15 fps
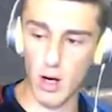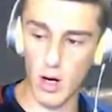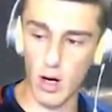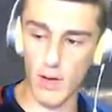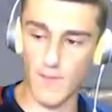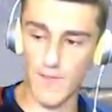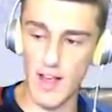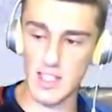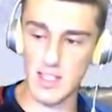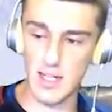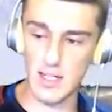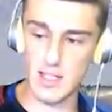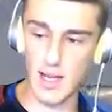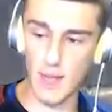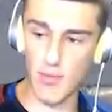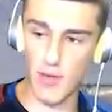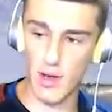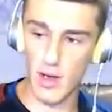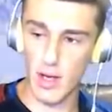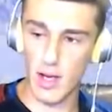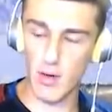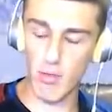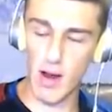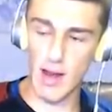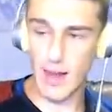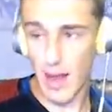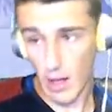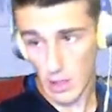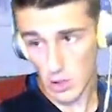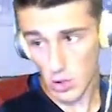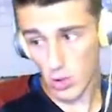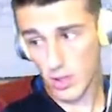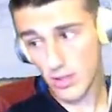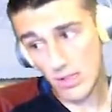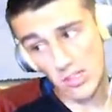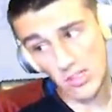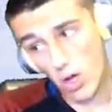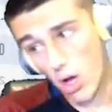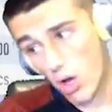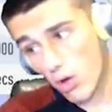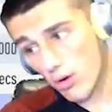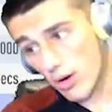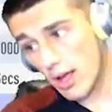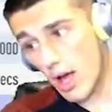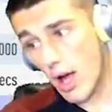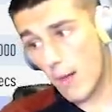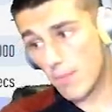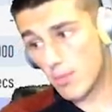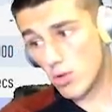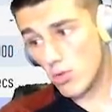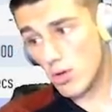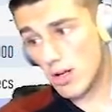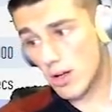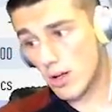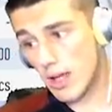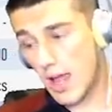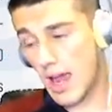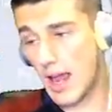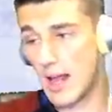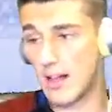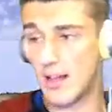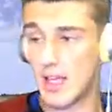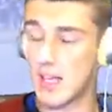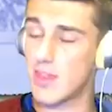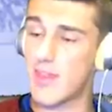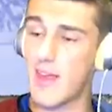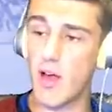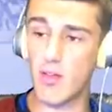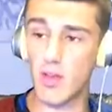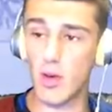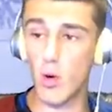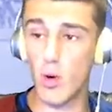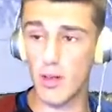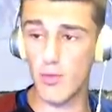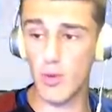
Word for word: or investing tips. And right now, Lucas is already up to nearly 18,000 coins.